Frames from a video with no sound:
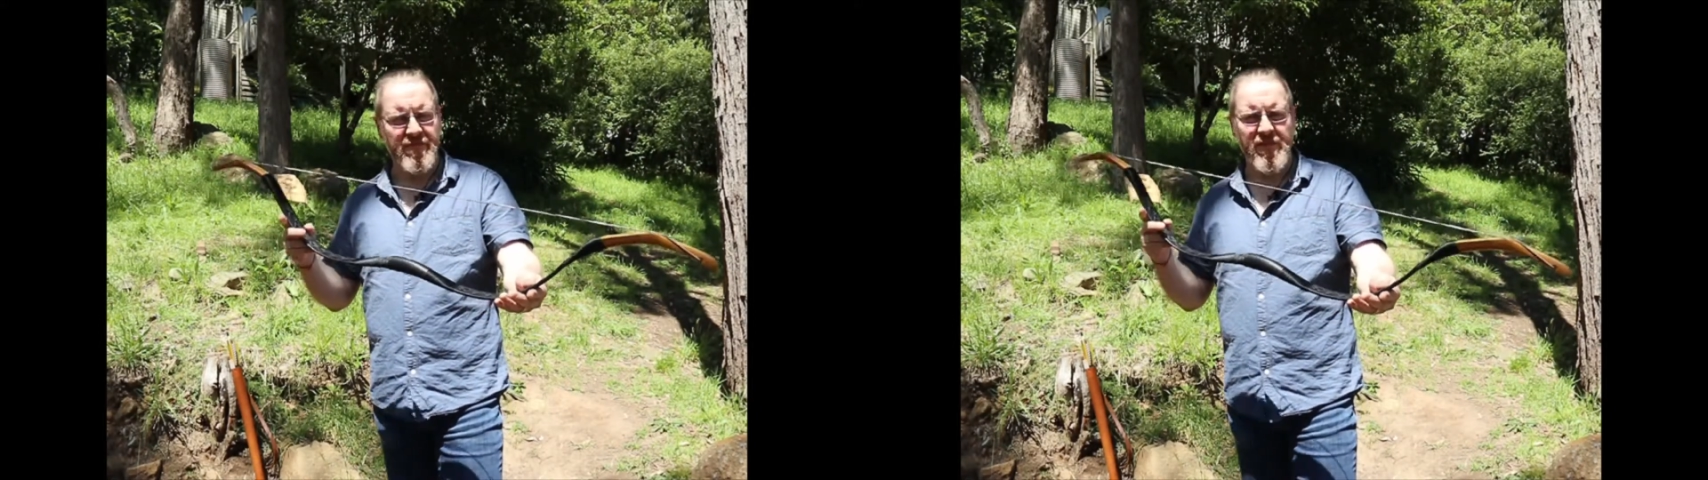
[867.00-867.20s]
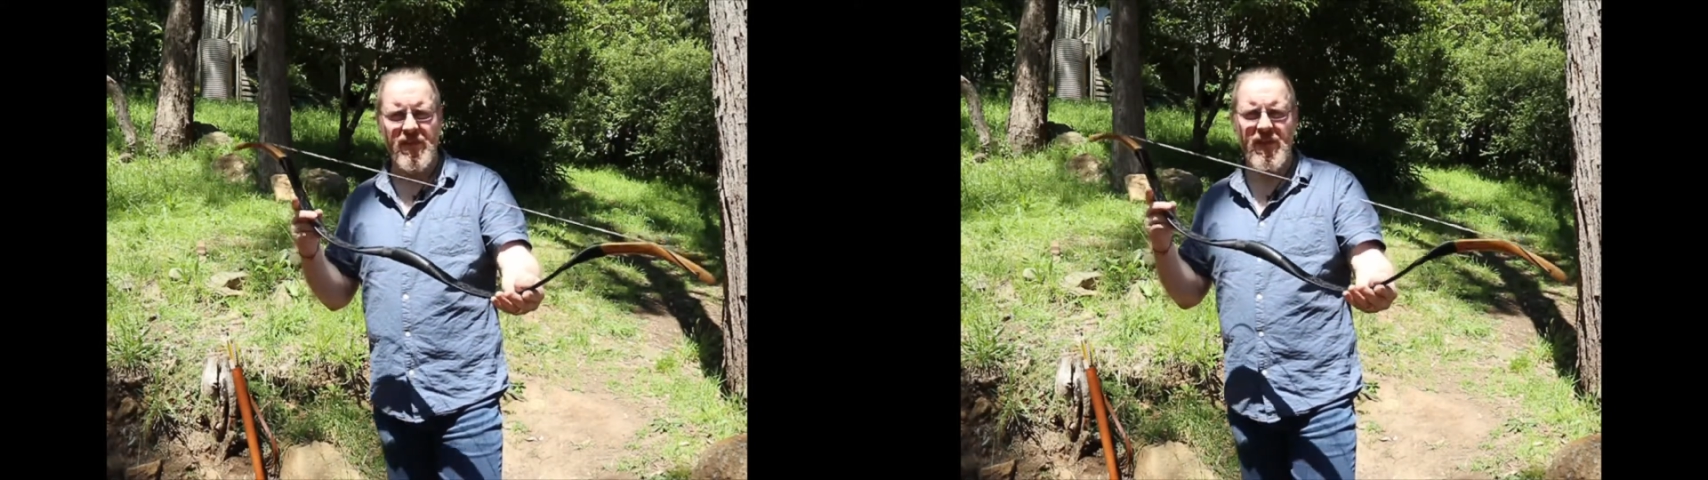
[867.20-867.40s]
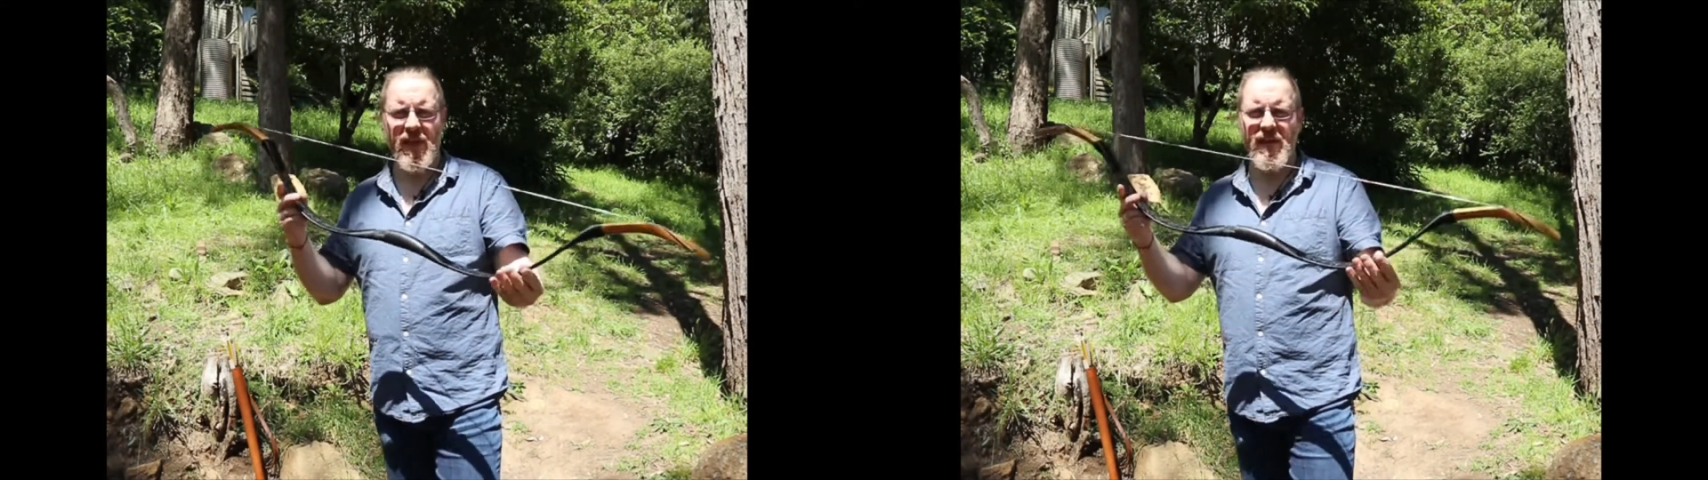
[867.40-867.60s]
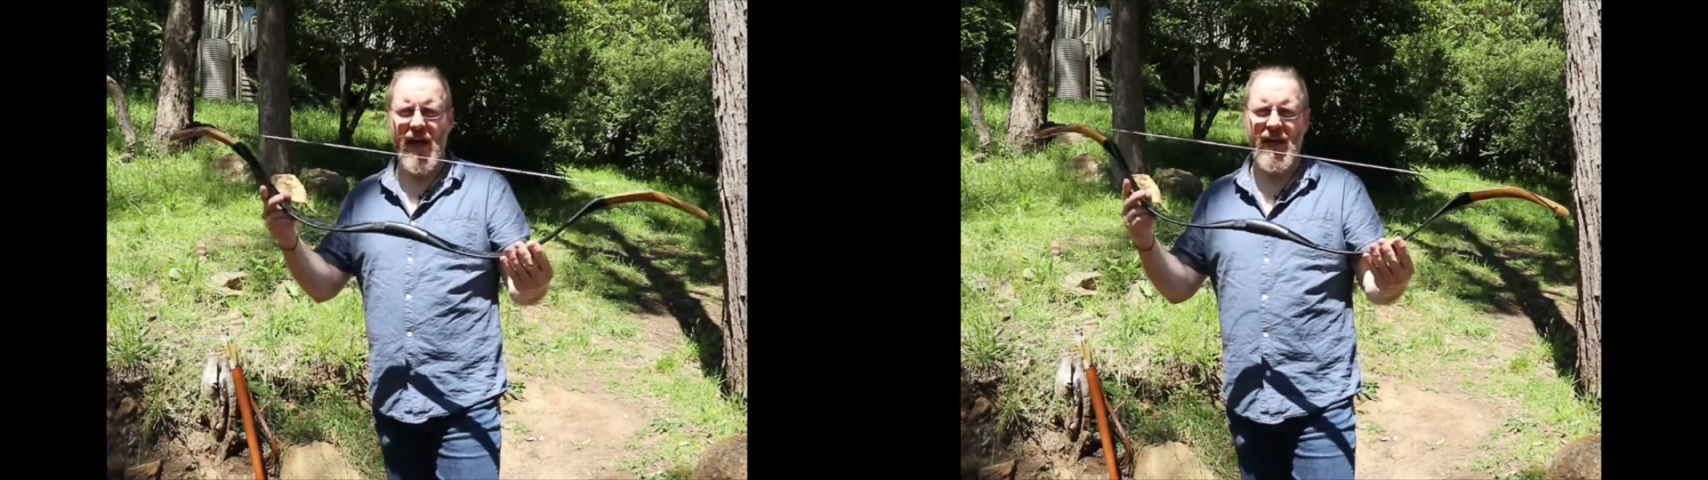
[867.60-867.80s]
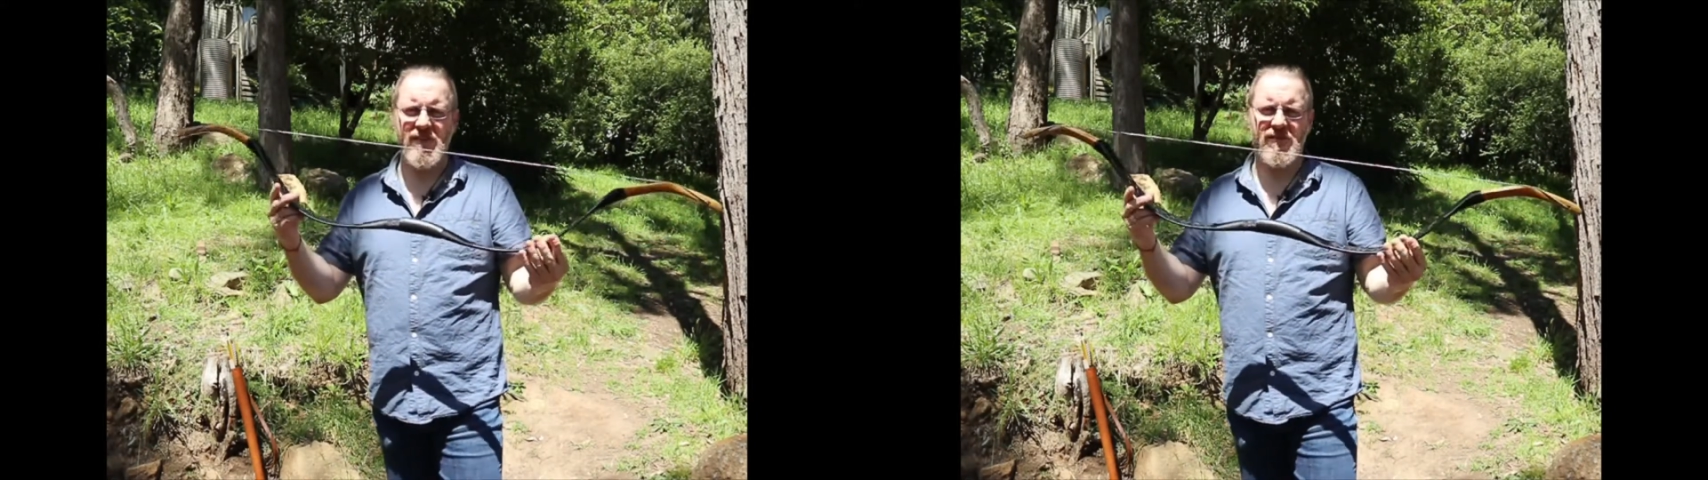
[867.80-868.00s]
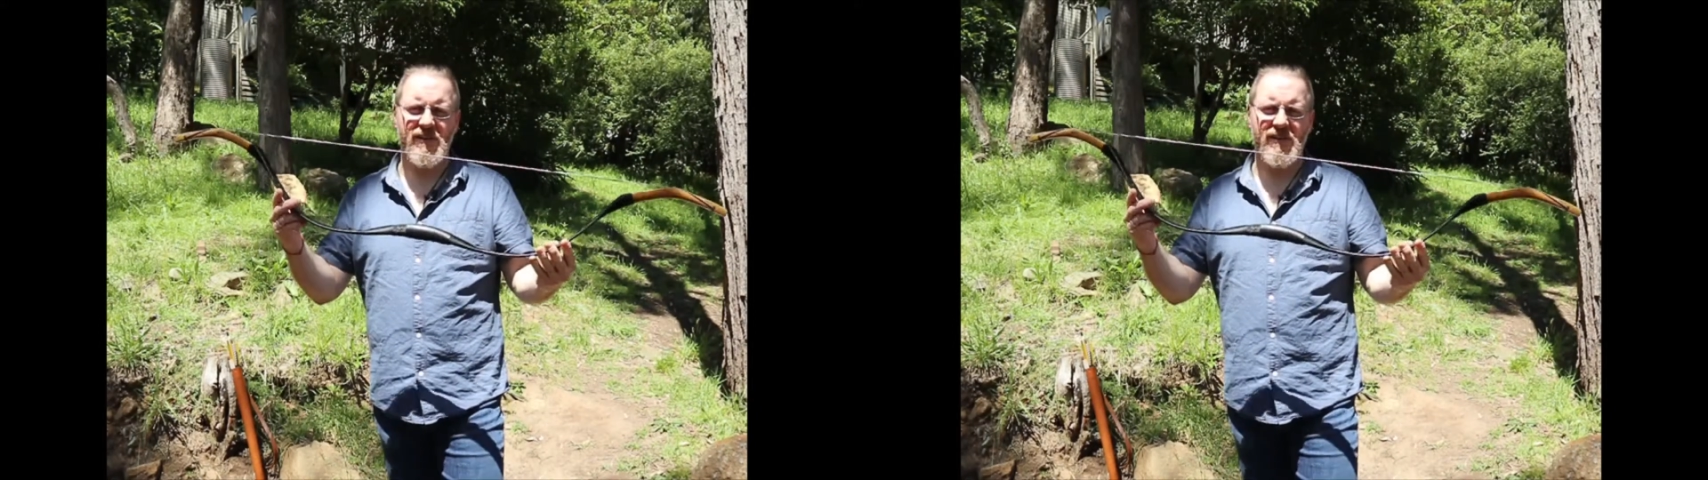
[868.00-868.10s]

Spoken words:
you get that